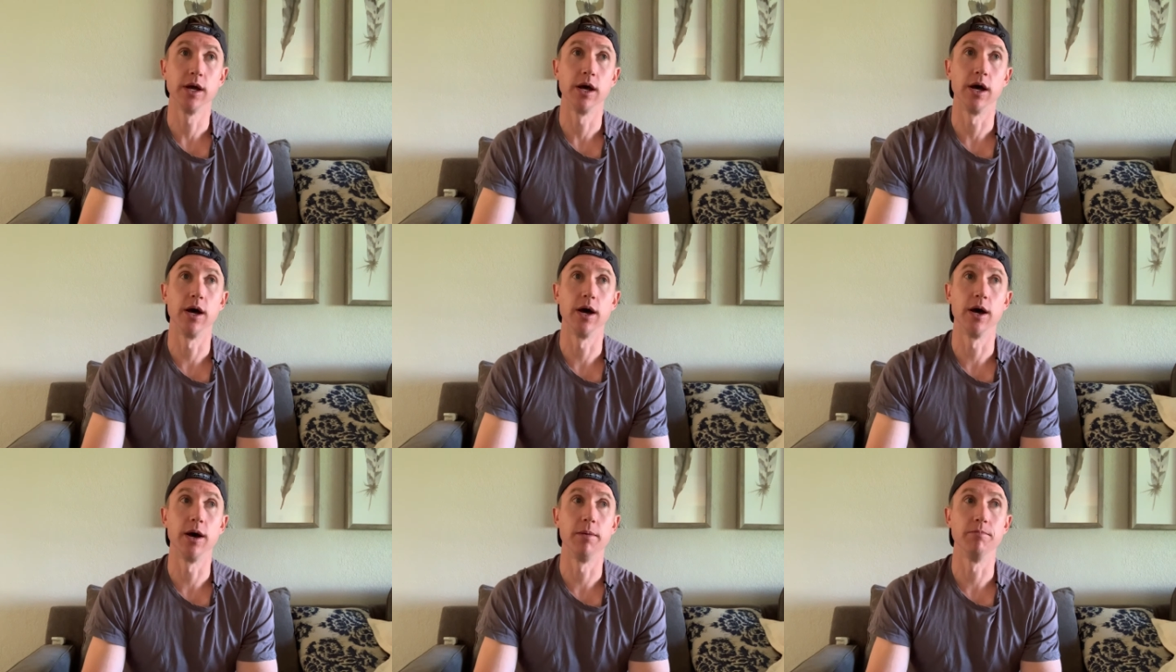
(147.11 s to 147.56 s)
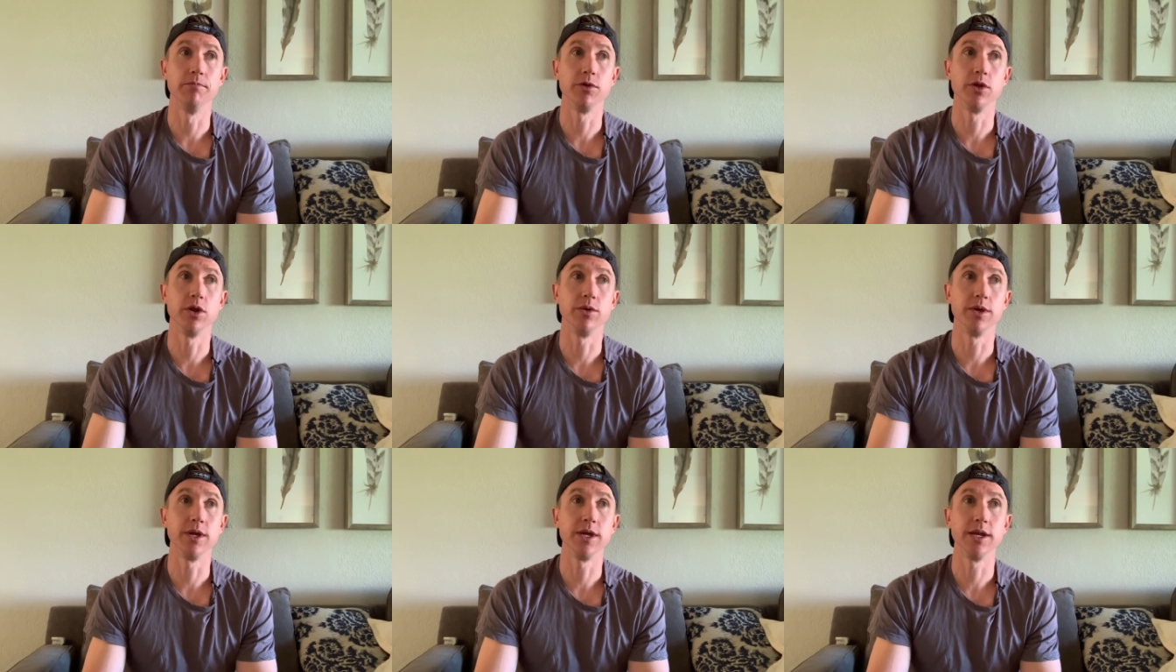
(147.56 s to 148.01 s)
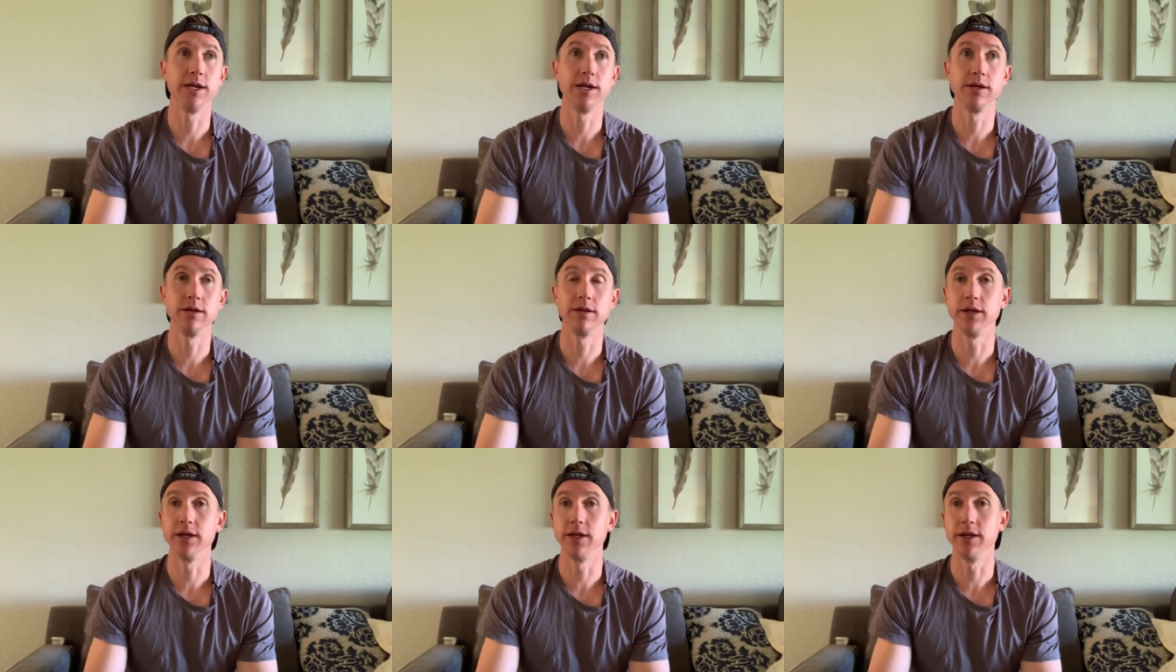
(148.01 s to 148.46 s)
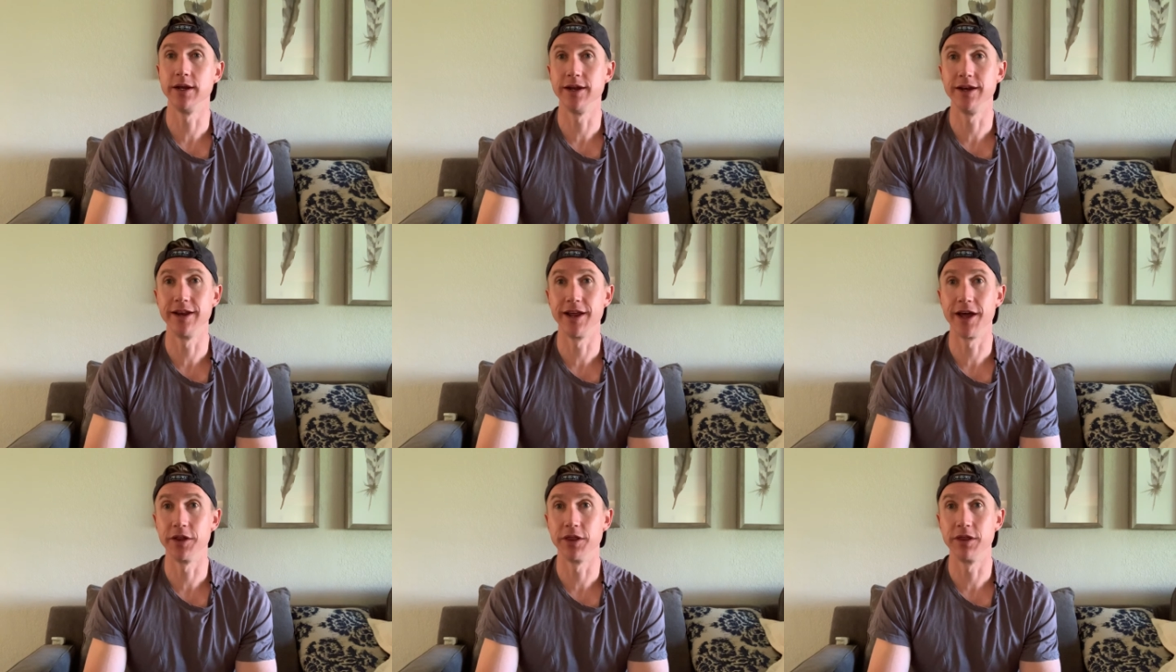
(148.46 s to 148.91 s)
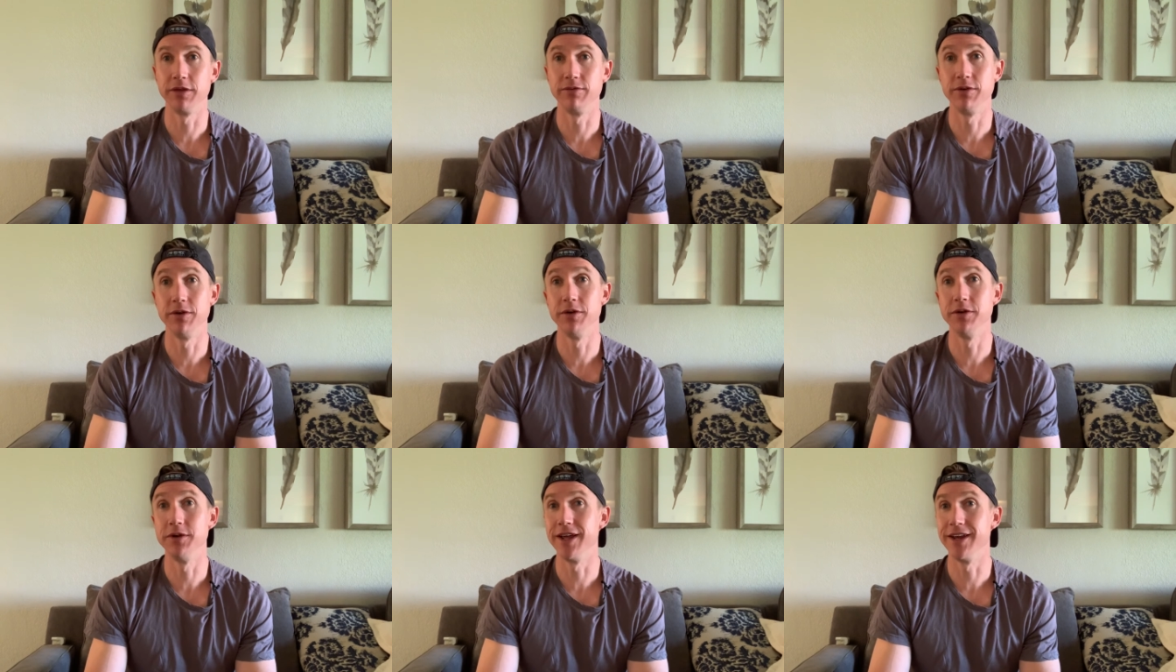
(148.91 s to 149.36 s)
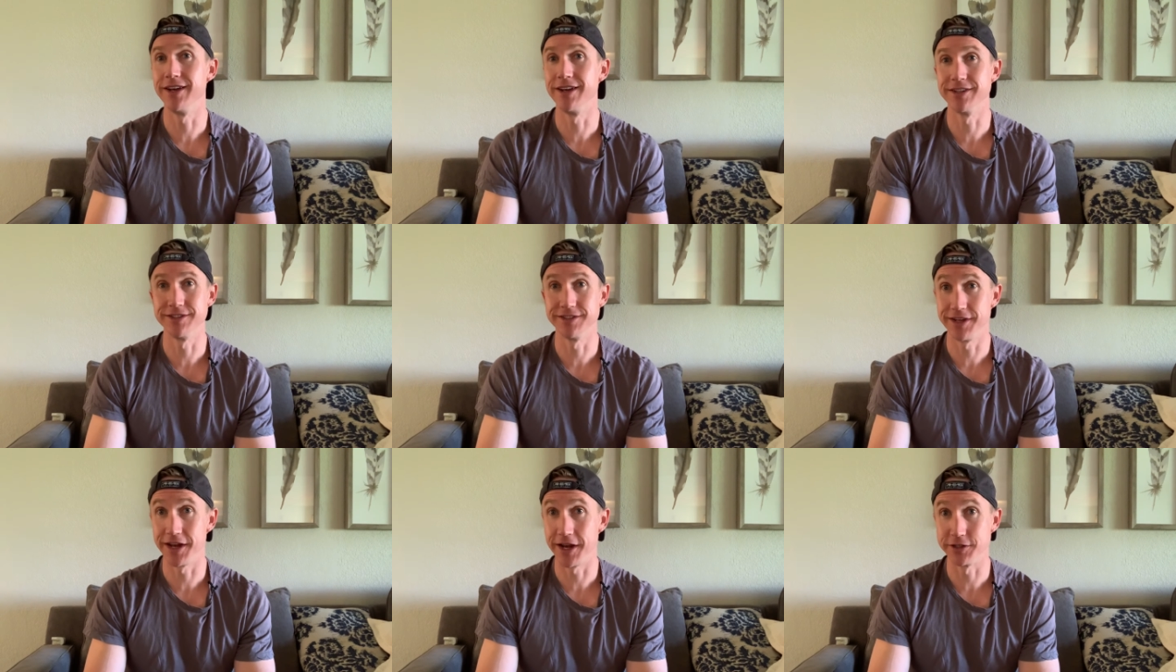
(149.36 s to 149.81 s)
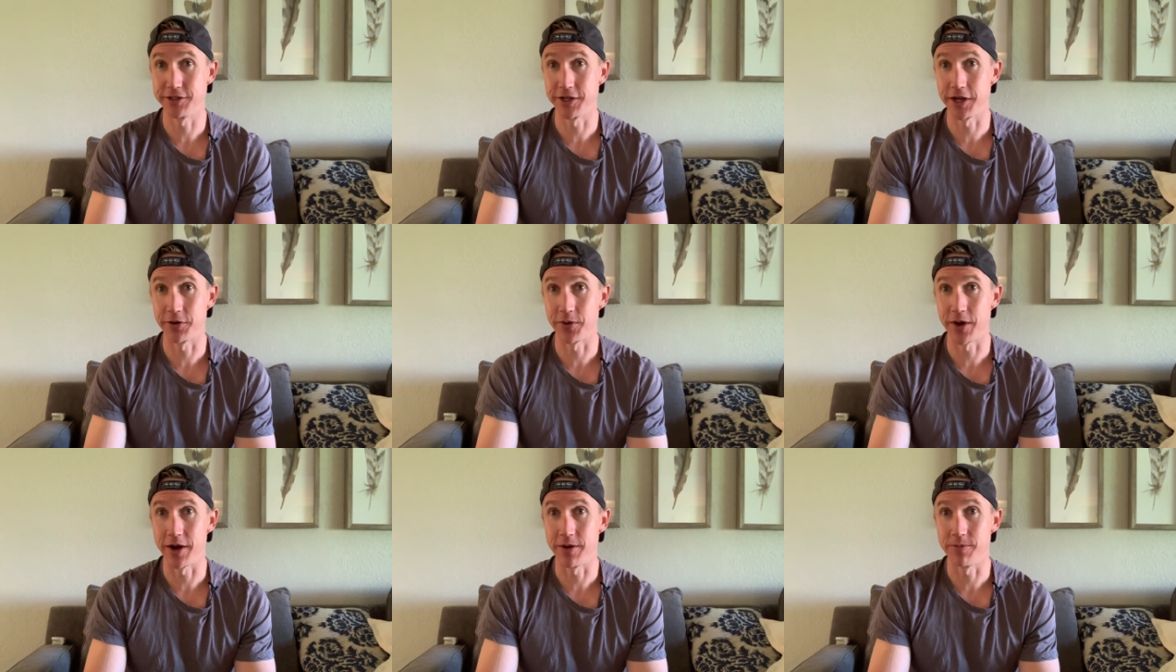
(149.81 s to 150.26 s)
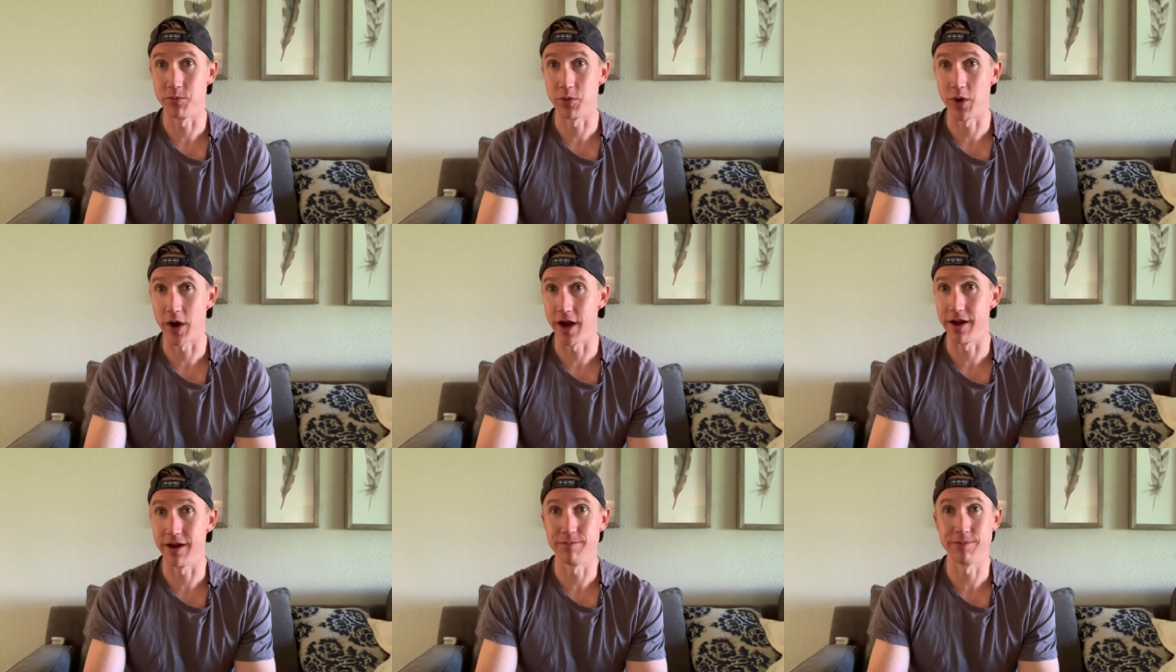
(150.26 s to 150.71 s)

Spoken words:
You know, eating clean, eating healthy food, it doesn't taste that great, right?